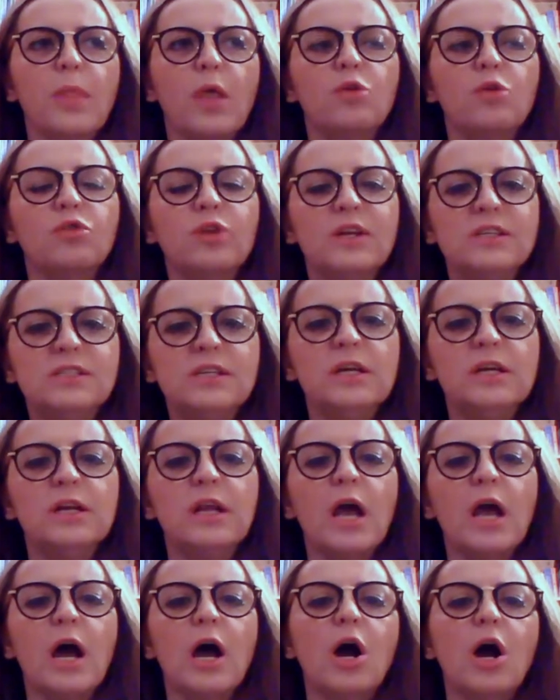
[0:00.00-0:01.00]

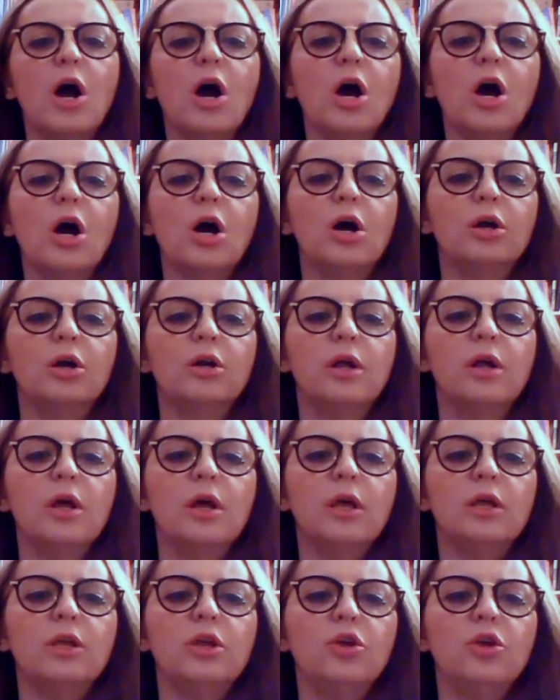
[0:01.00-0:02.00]
criteria on
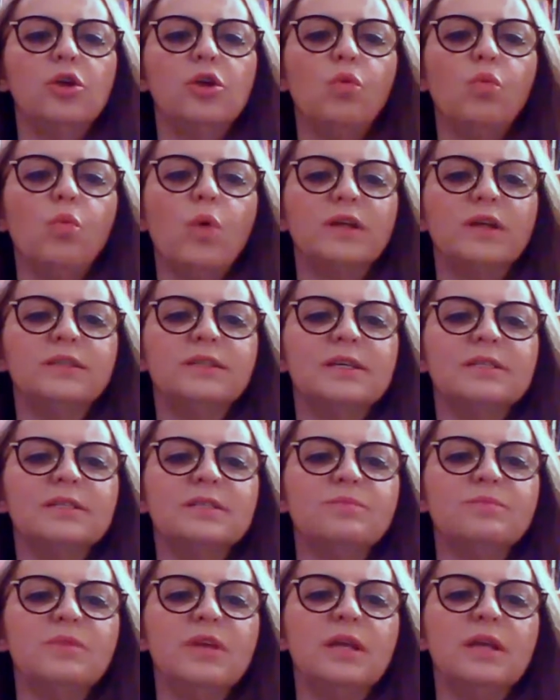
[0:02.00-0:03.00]
what
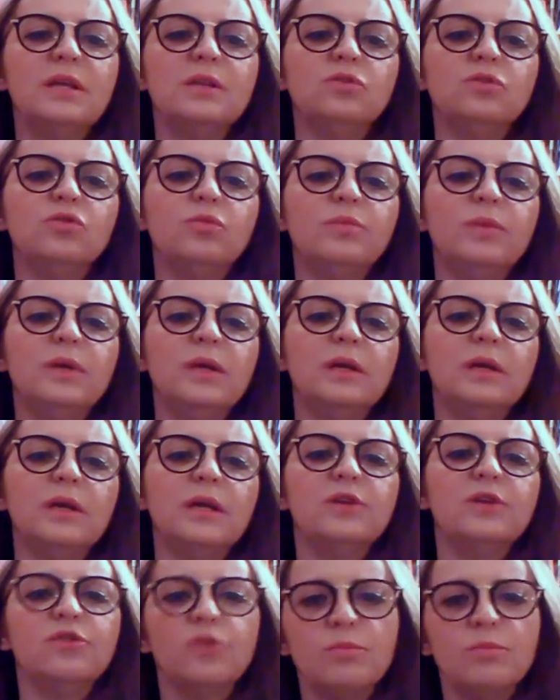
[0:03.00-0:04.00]
is mean to be
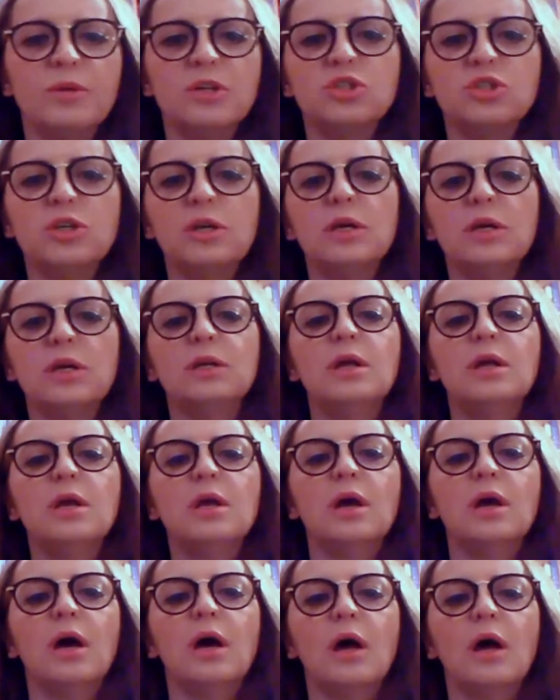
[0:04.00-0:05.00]
in remission,
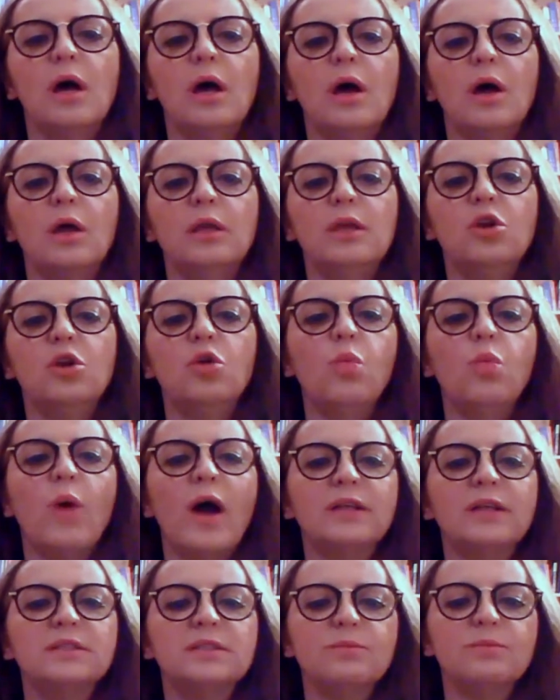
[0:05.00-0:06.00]

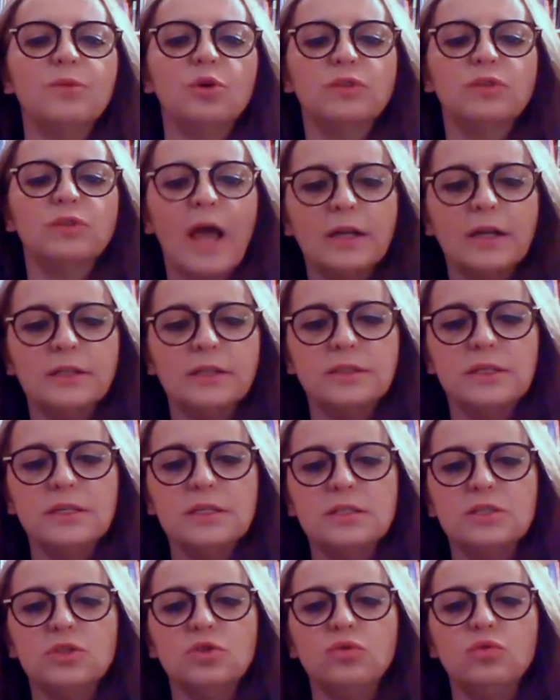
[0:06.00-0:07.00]
what
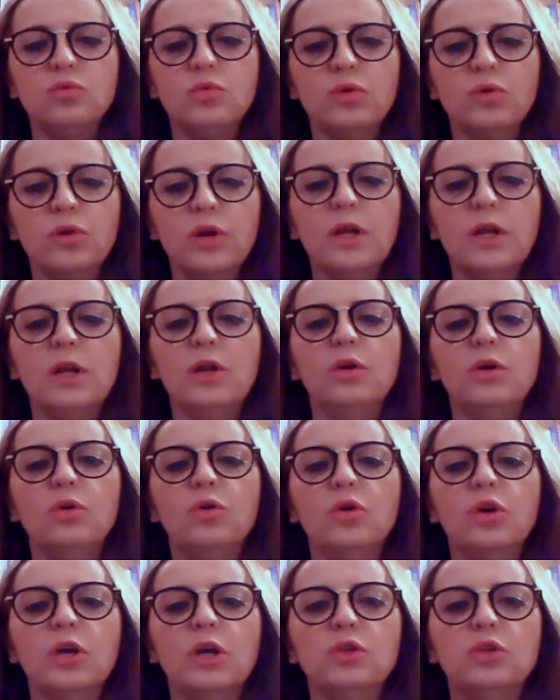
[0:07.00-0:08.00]
modalities you will really
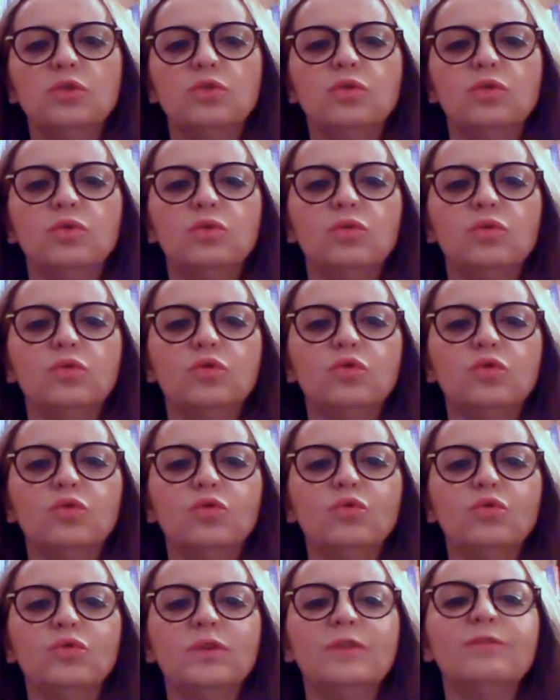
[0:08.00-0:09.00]
look into
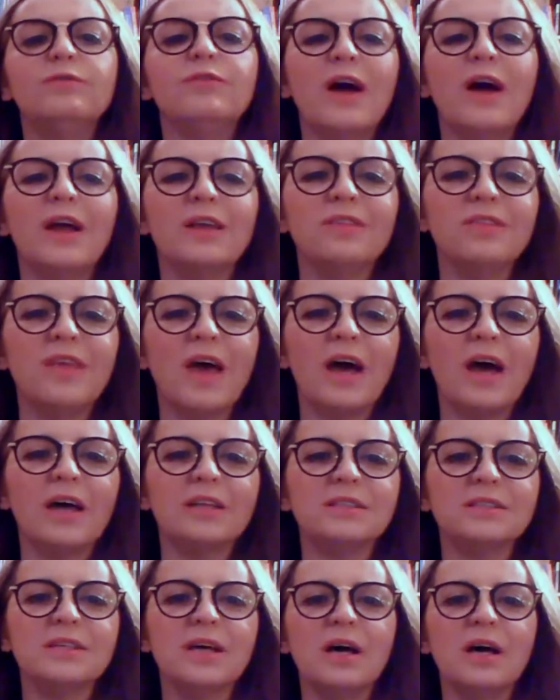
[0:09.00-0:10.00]
to define
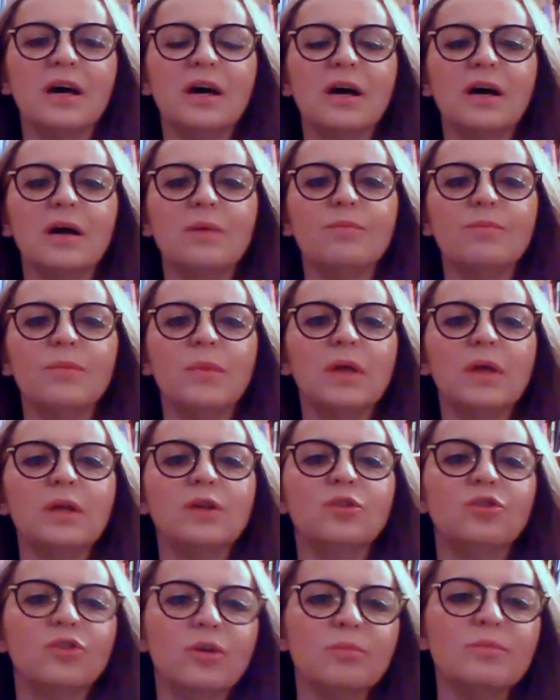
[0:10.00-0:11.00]
that
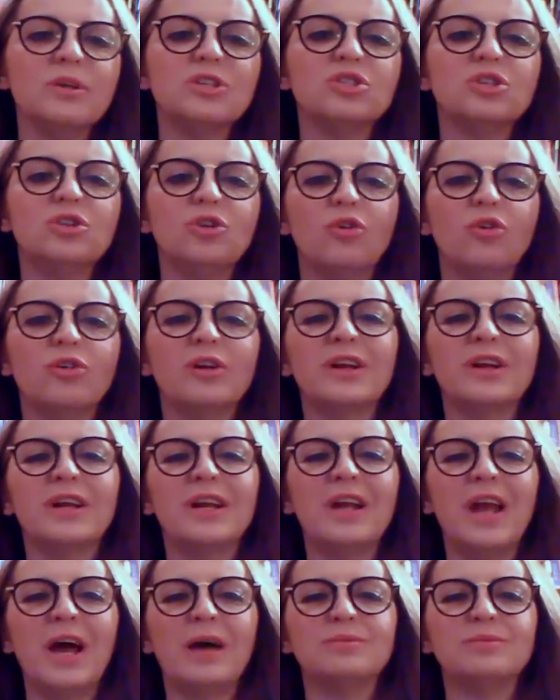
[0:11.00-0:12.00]
remission or
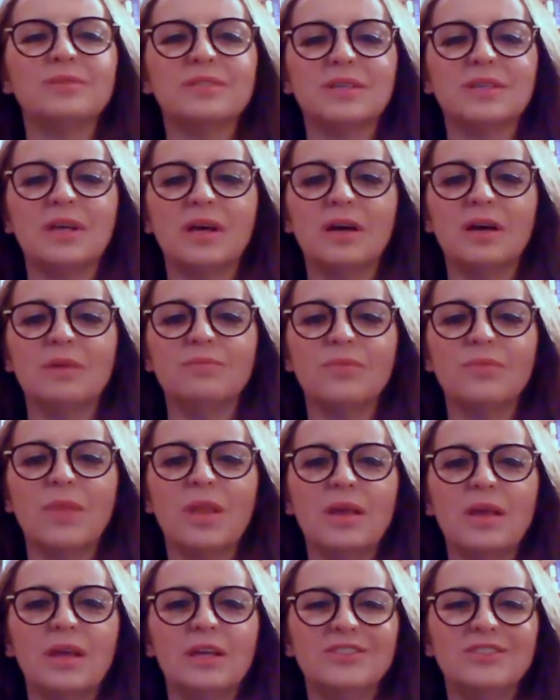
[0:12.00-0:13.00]
relapse,
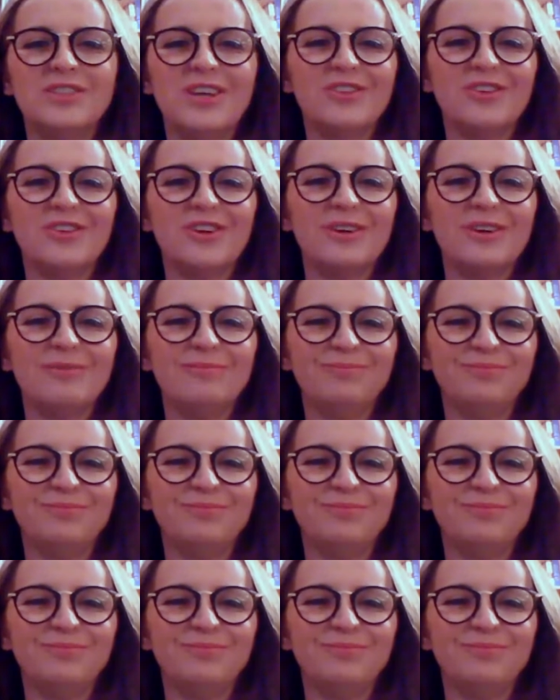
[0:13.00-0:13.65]
etc.